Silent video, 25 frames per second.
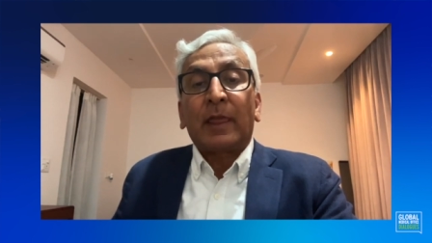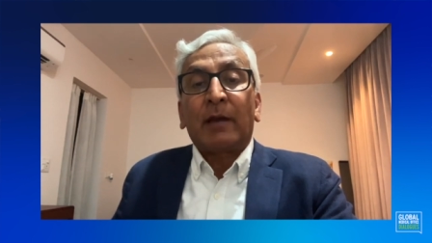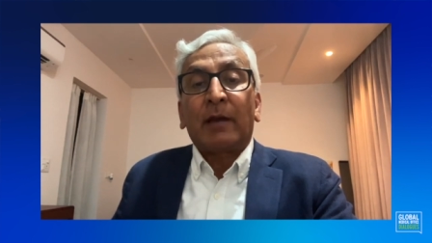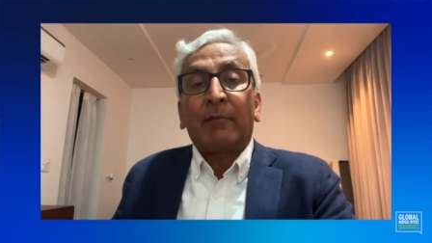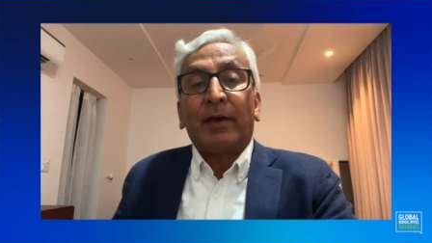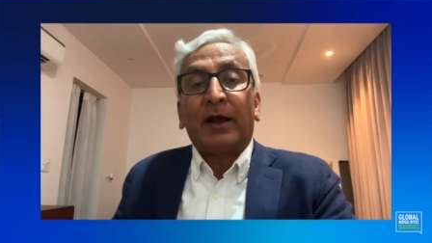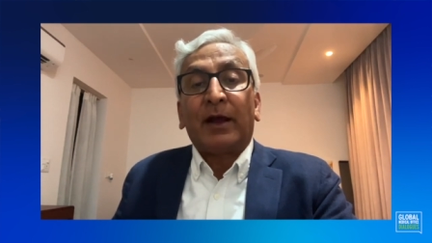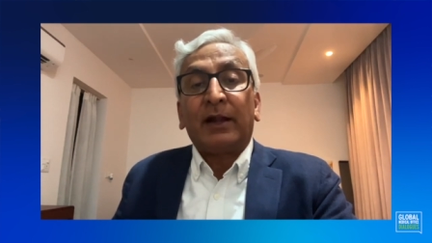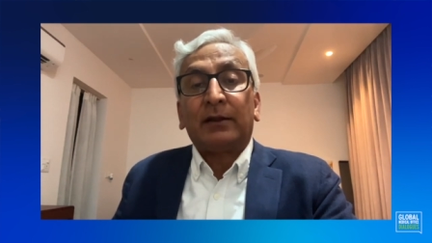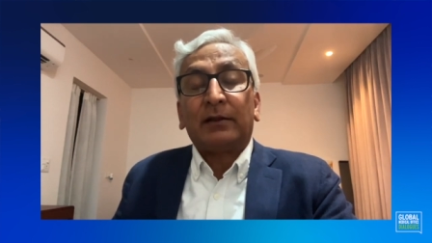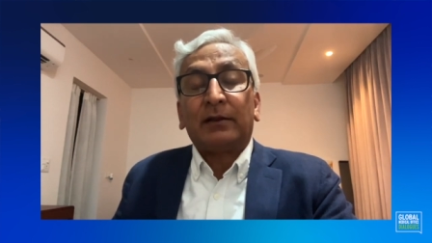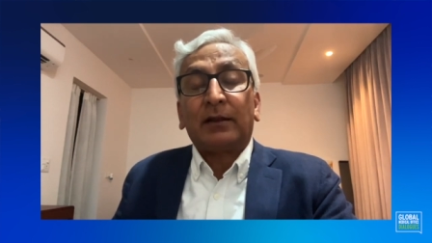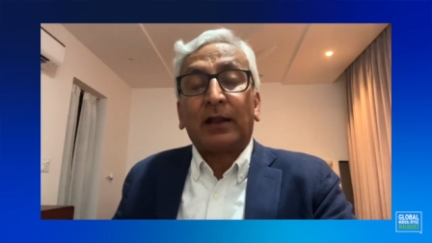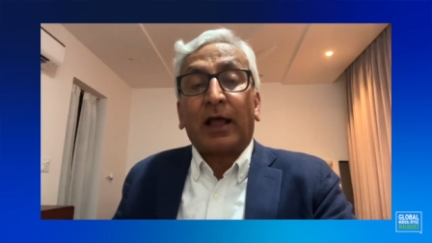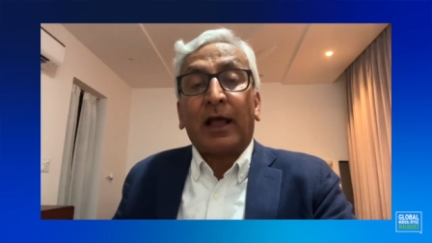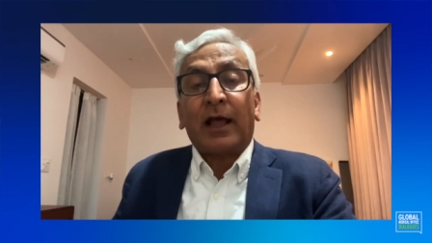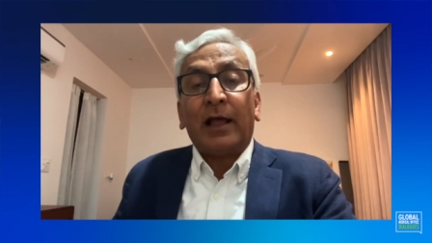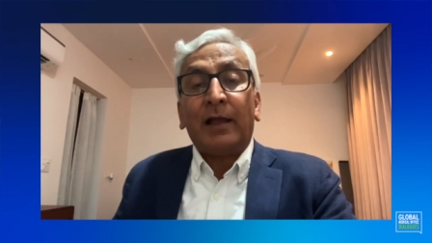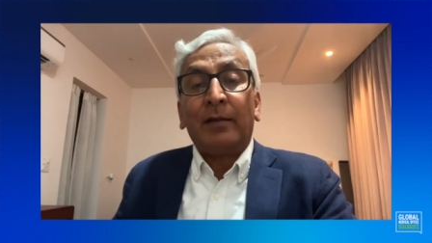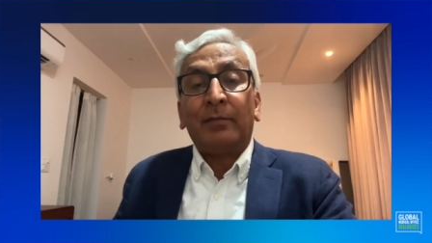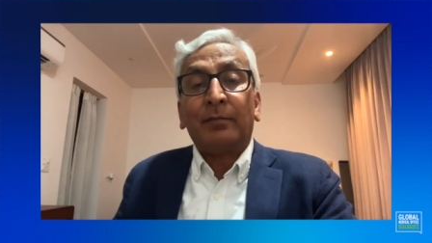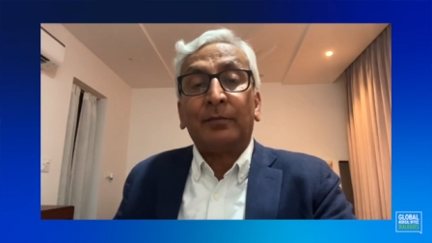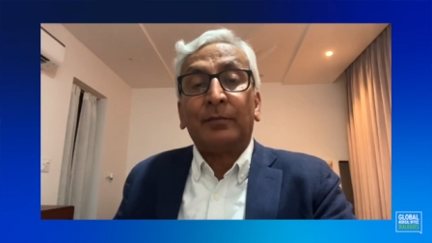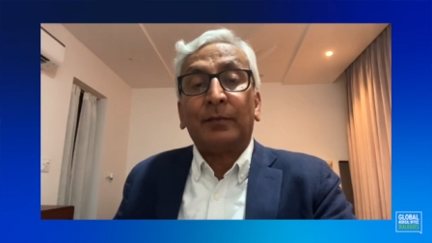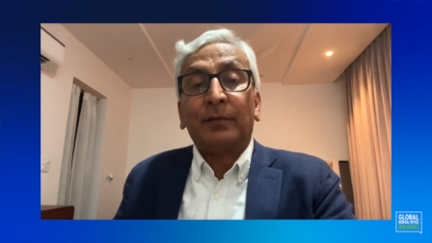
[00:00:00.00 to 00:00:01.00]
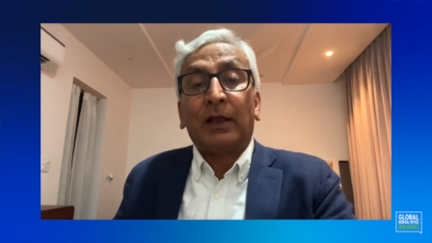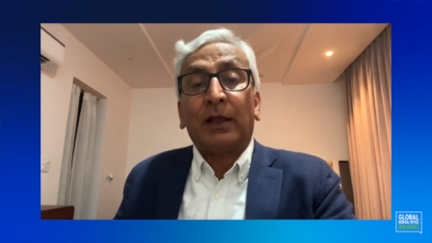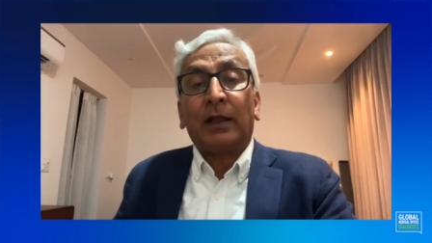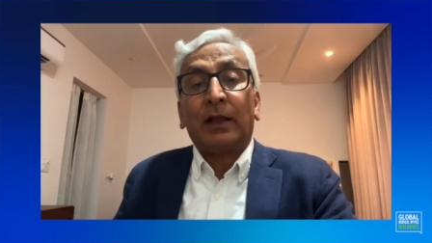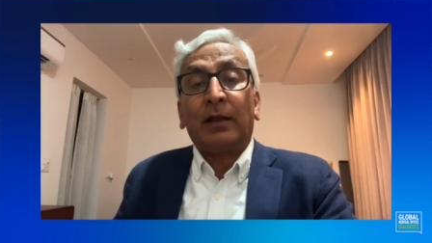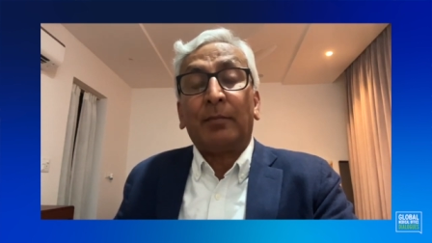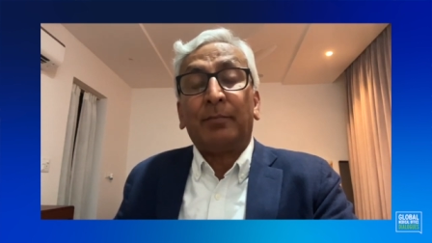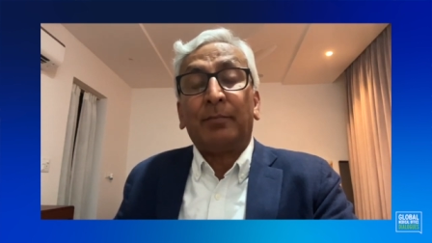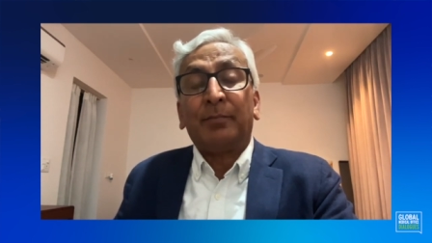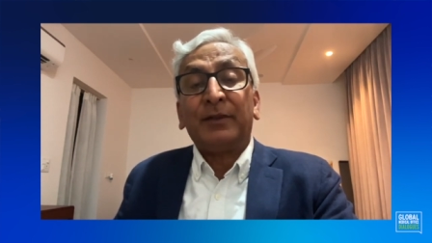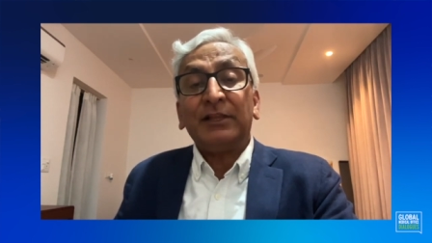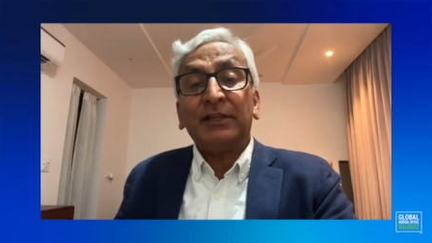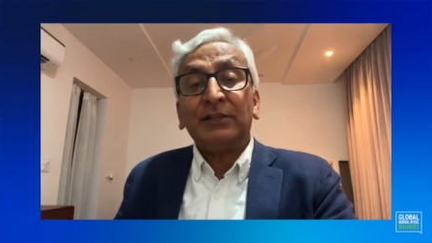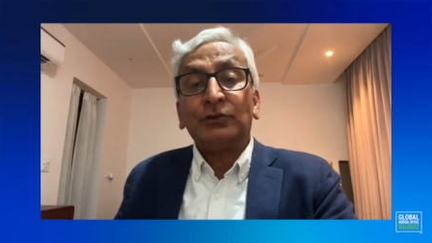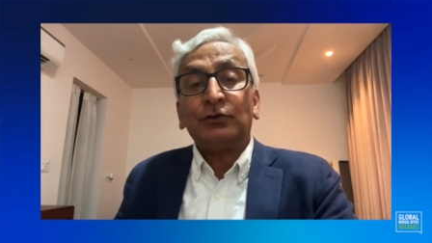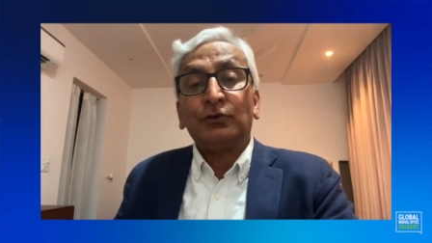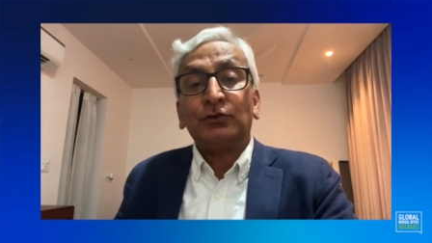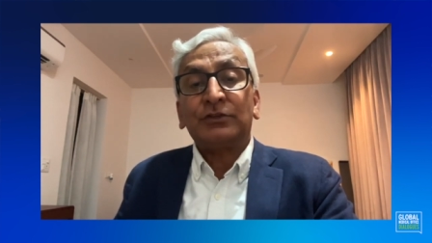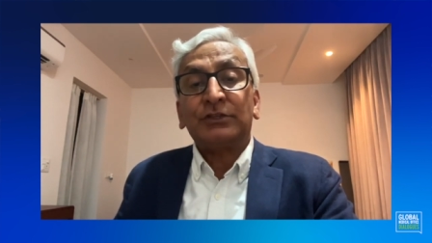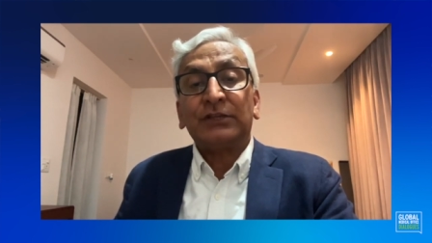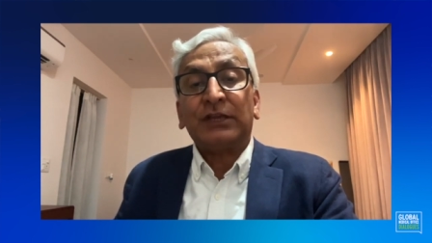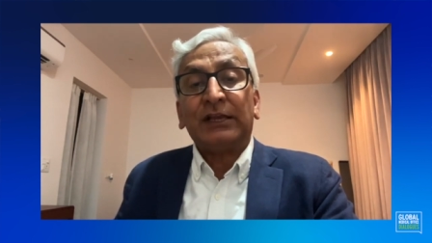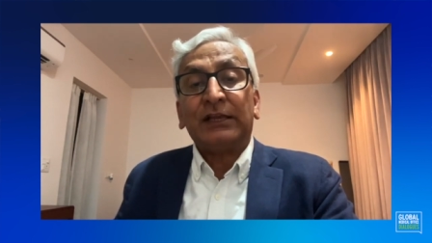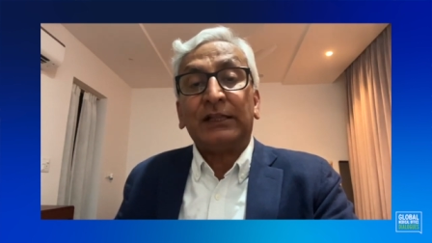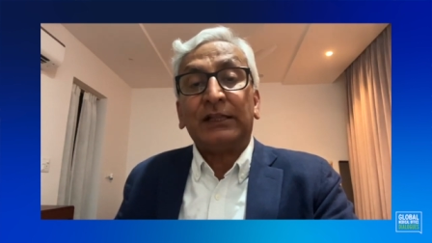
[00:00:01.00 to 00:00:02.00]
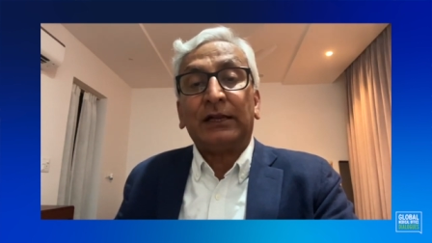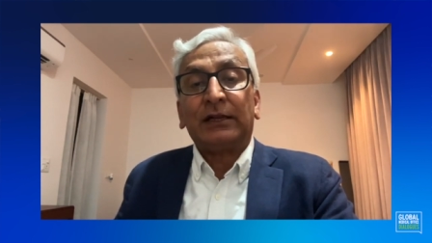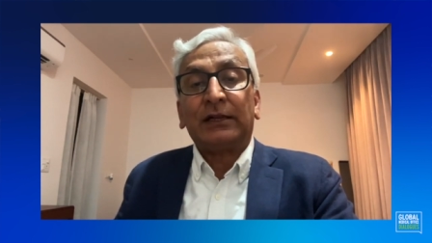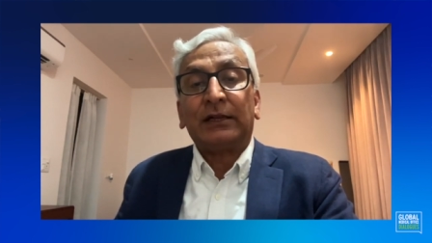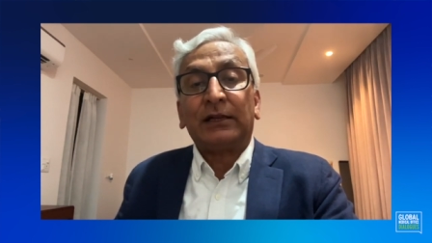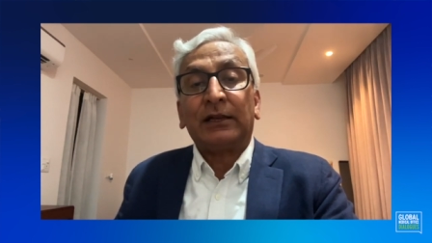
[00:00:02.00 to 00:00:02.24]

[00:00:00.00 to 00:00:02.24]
But I'm pleased to say that